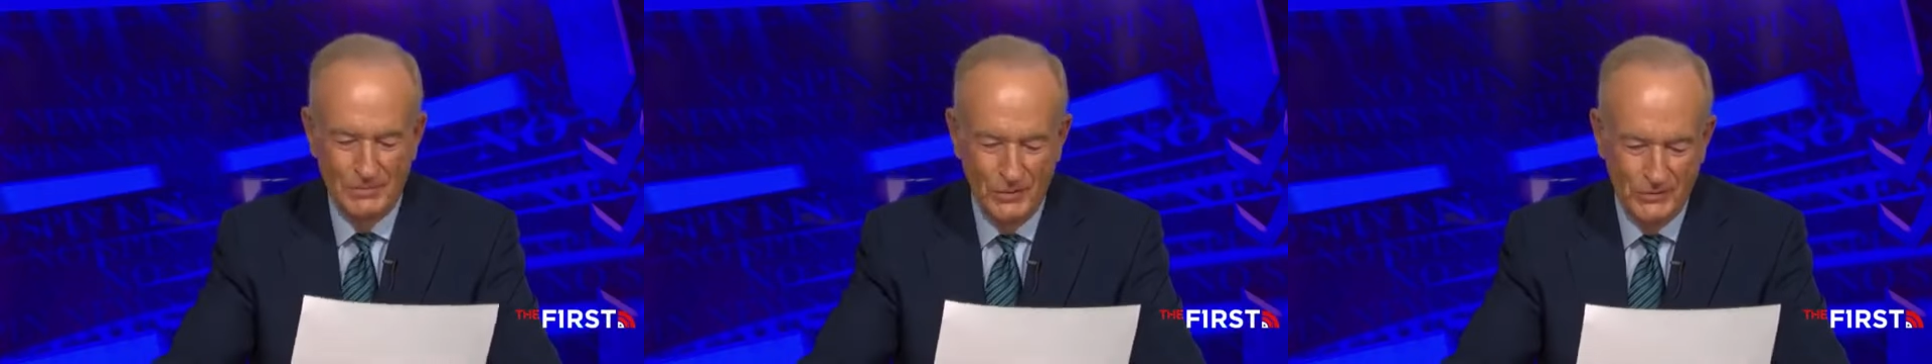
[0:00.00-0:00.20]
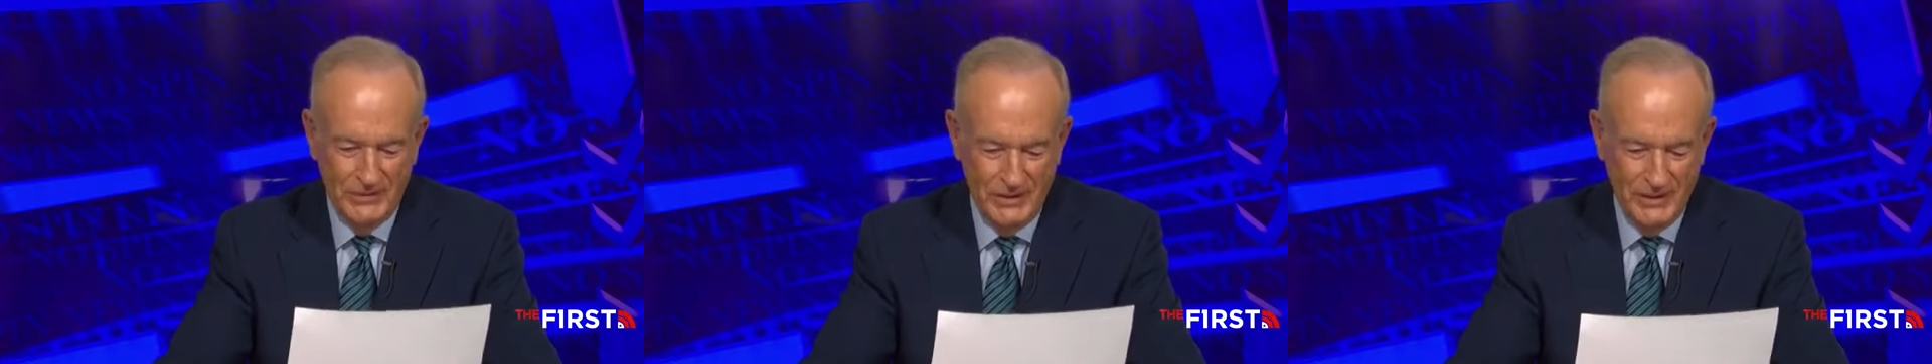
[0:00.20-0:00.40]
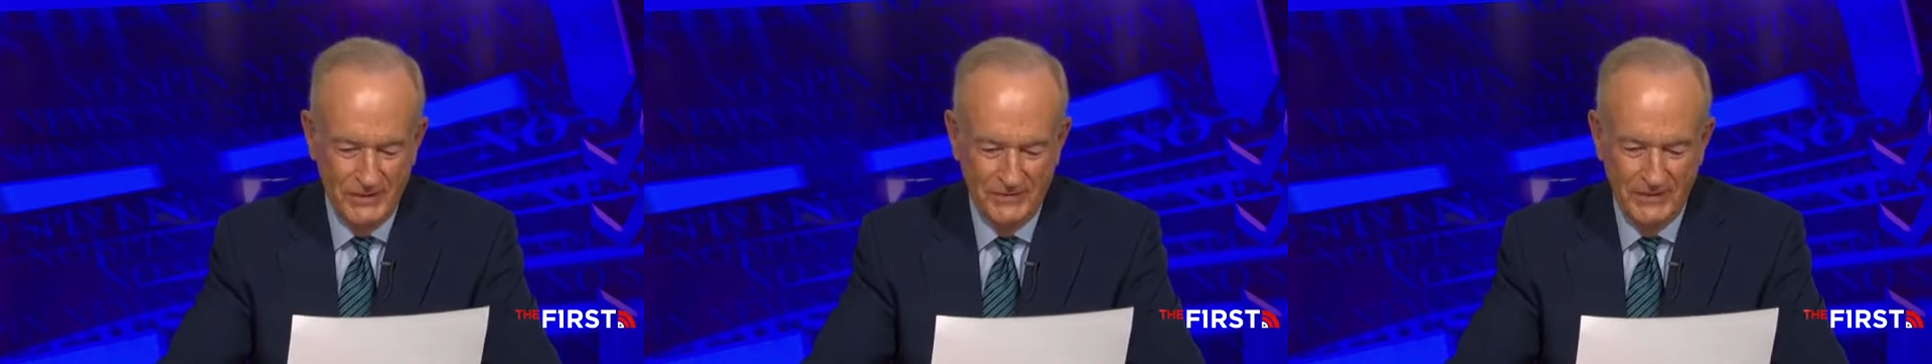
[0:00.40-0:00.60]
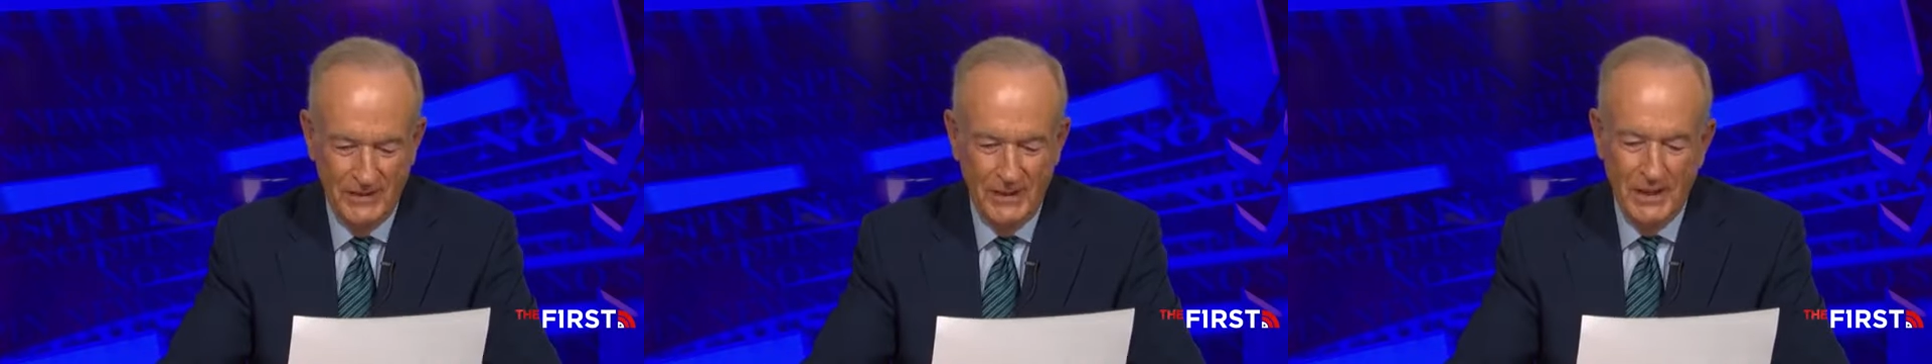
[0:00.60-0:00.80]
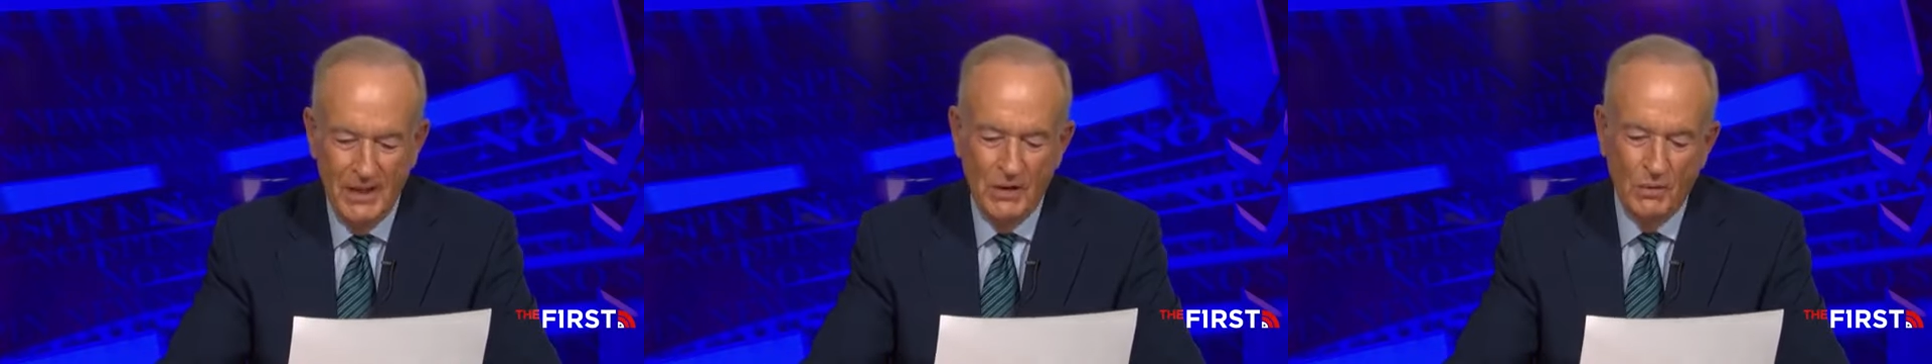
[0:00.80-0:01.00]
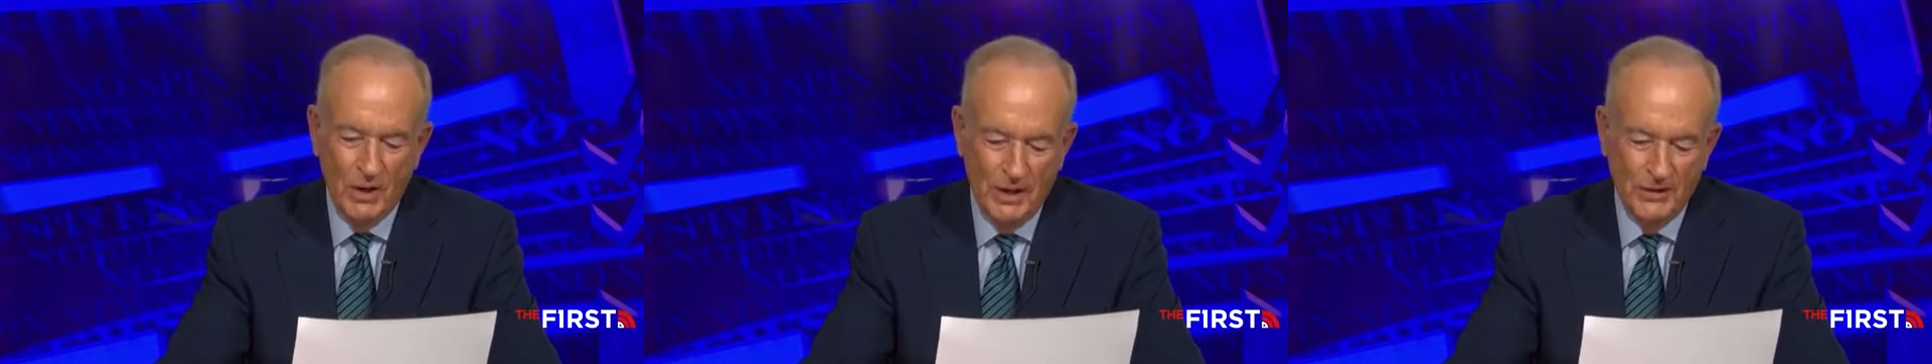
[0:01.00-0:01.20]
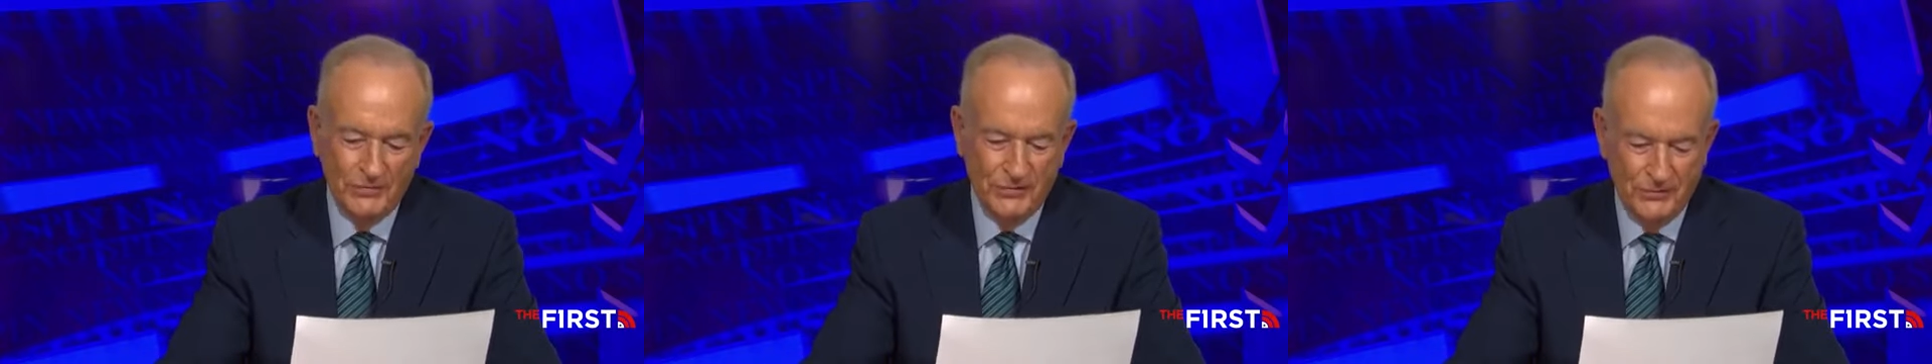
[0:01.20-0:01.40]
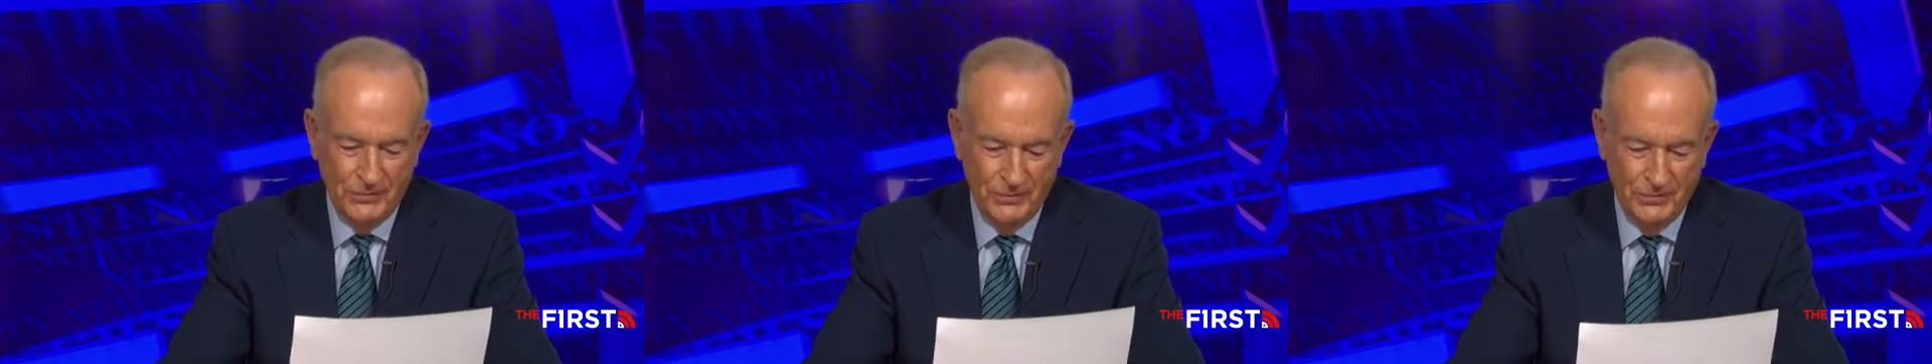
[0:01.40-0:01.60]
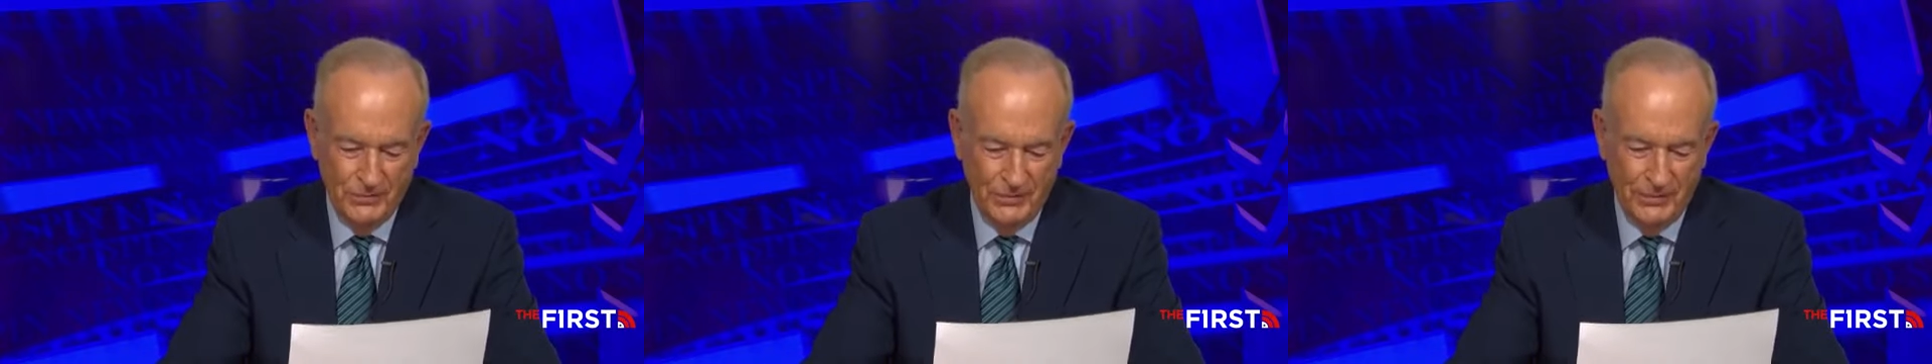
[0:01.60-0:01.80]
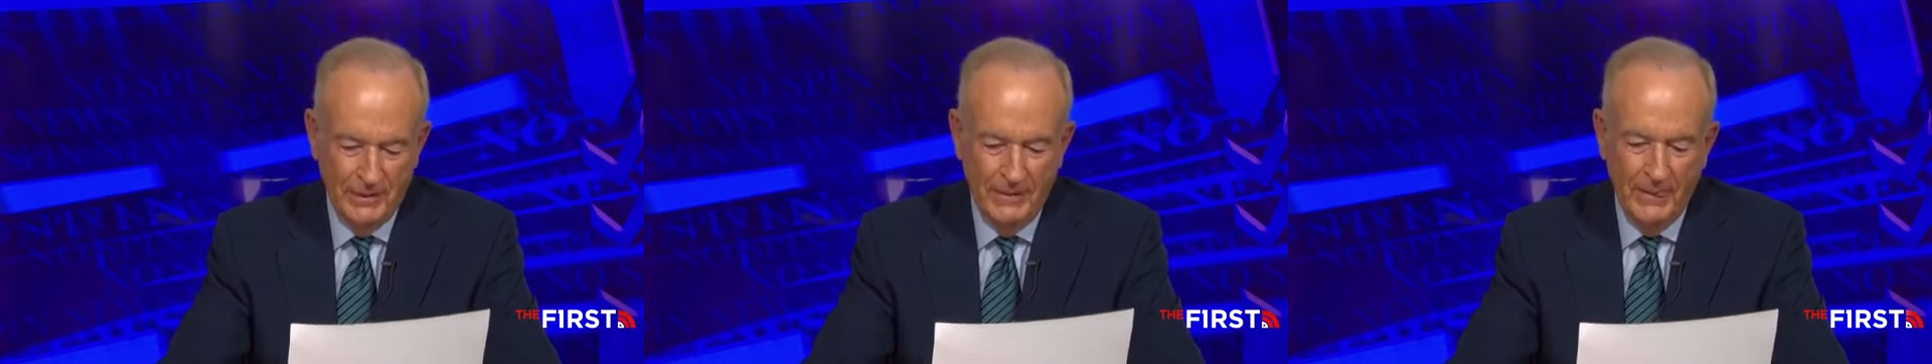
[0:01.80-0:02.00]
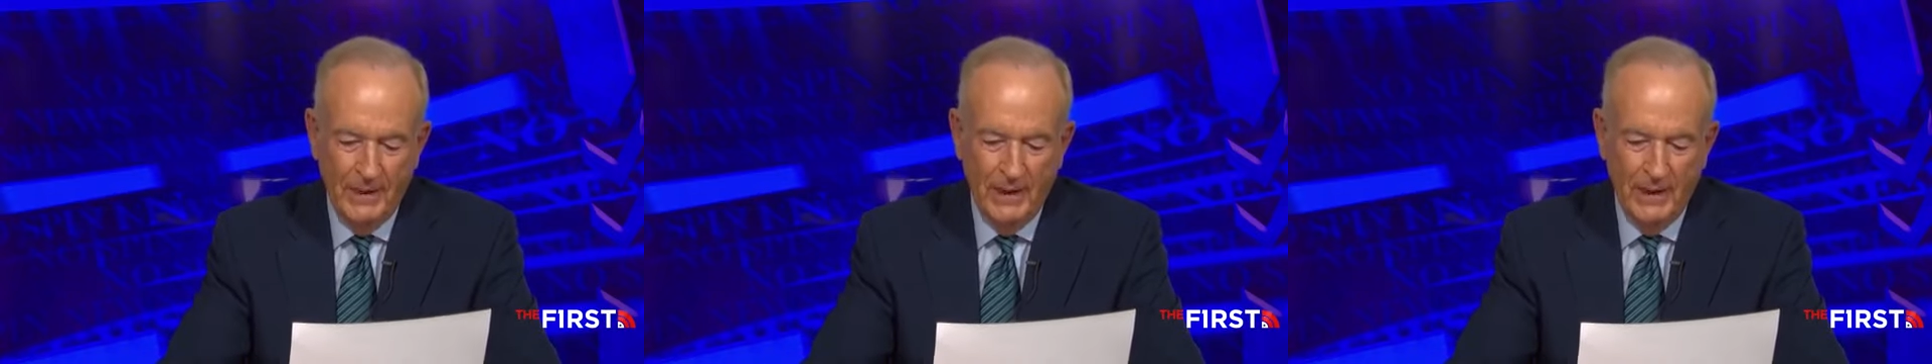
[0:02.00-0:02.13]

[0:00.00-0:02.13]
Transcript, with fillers: motif. Well, here's the truth.